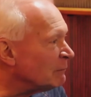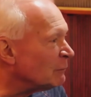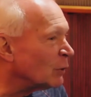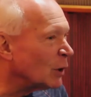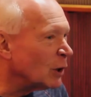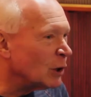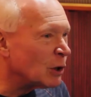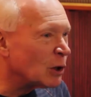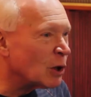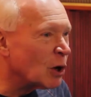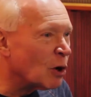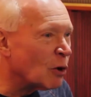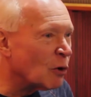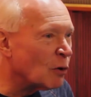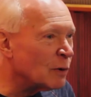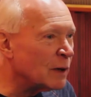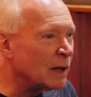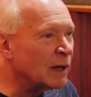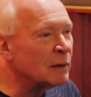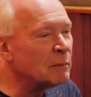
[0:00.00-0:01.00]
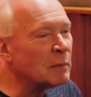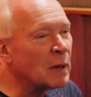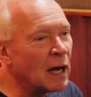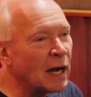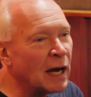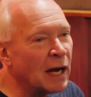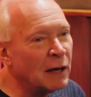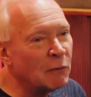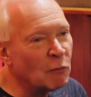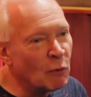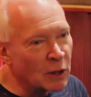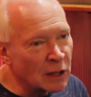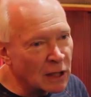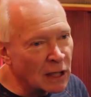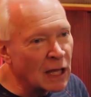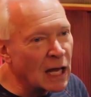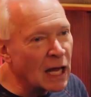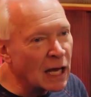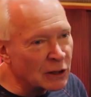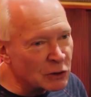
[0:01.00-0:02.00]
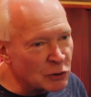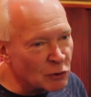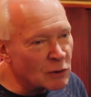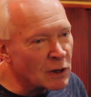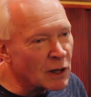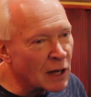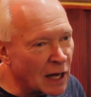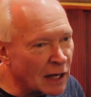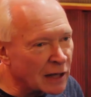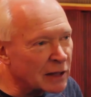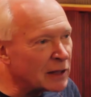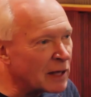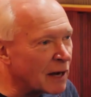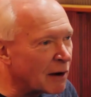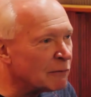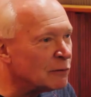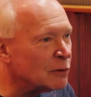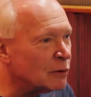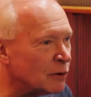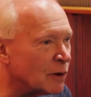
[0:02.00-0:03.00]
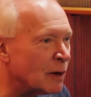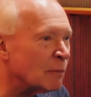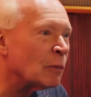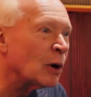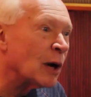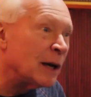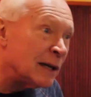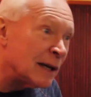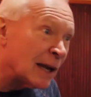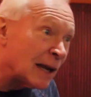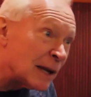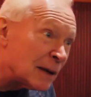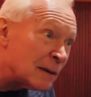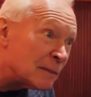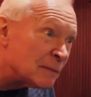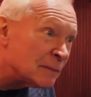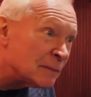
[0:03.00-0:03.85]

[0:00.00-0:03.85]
ready to go, and by 1 o'clock, 2 o'clock in the afternoon, I'm brain dead.